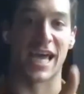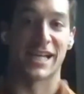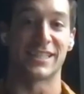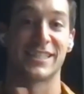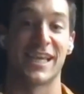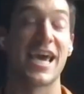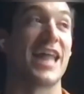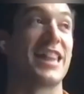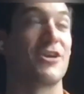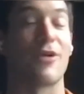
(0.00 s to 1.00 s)
hands,
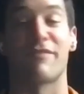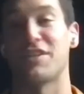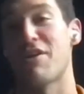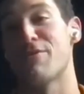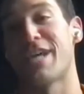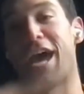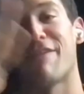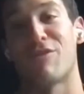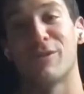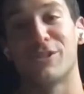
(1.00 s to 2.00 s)
and then you have to go into
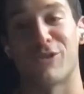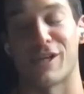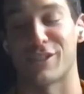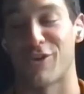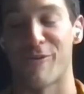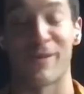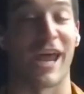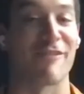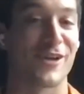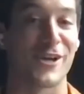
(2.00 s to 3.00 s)
everyone's dressing room in
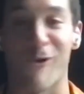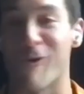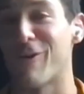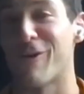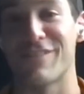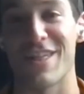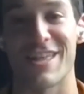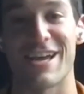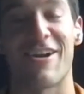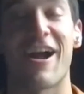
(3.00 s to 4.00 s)
every corner of the
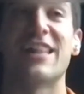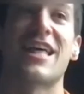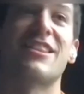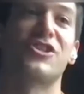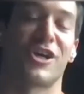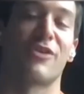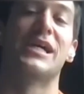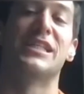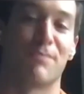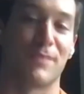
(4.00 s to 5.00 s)
theater, and then the show
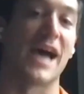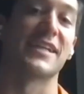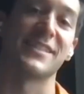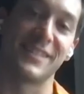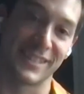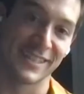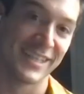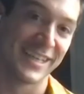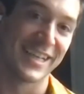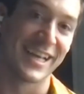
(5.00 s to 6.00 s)
is blessed.
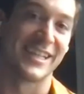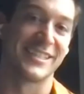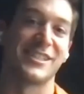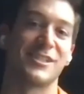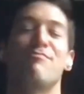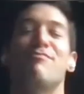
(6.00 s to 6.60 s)
And it's this